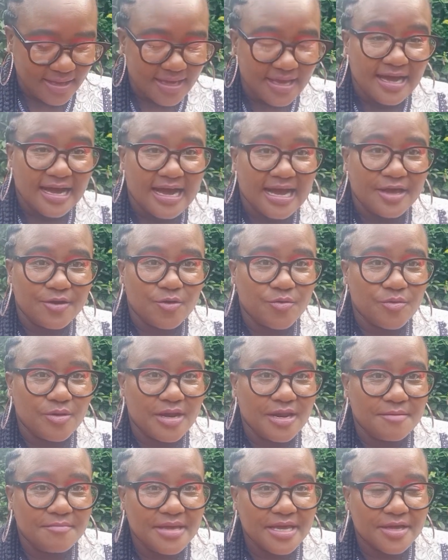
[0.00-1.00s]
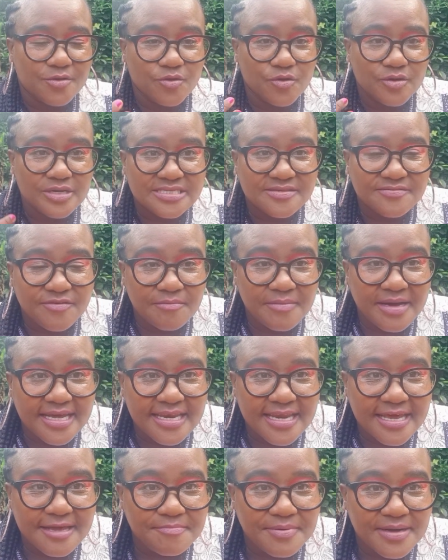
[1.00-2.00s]
I don't want to make noise for my
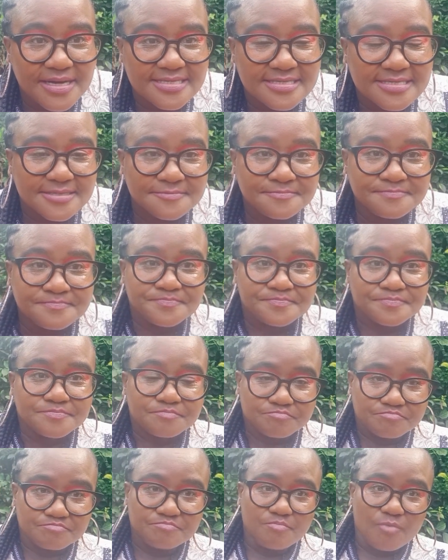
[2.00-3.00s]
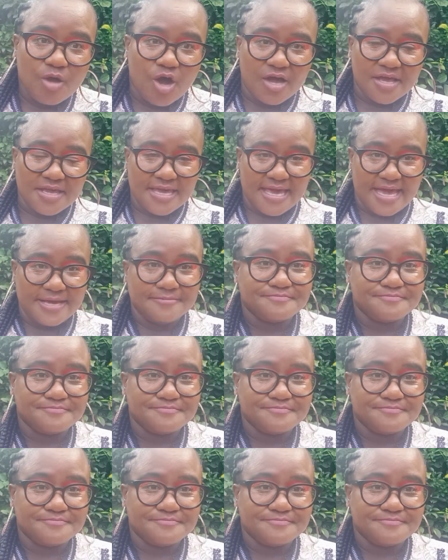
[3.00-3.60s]
neighbors. Okay.